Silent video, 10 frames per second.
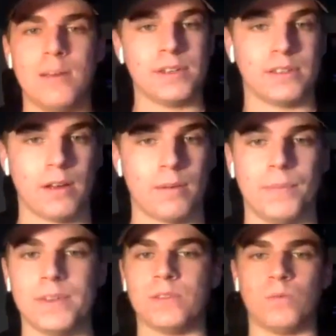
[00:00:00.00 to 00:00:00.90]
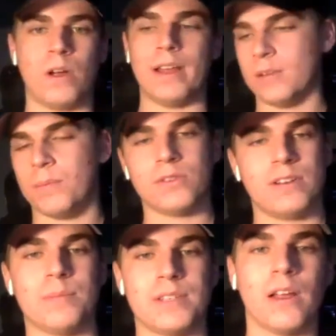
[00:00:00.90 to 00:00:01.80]
has done. This is what like the person
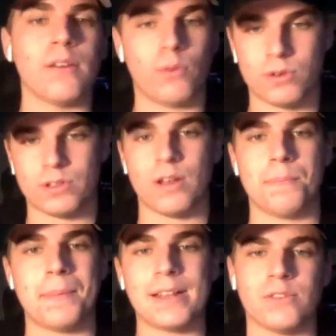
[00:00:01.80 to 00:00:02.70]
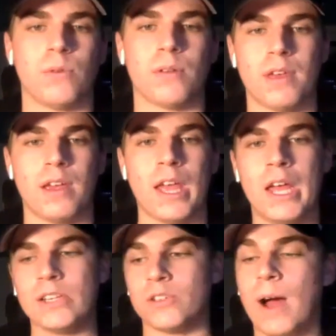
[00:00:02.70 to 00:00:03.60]
I'm selling for has done, that sort of thing.
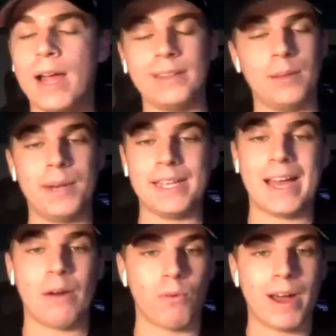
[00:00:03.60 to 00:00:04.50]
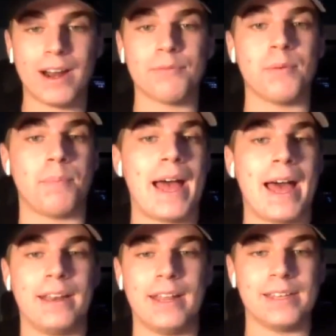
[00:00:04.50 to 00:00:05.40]
So I eliminate that right off the
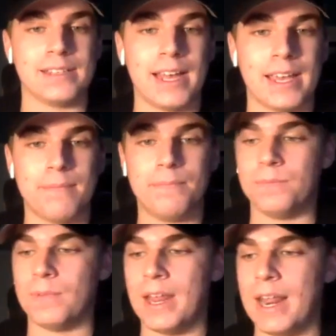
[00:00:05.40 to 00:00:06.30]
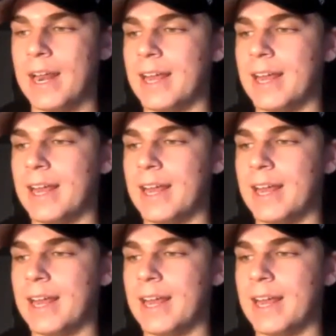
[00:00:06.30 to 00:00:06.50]
bat, is like, and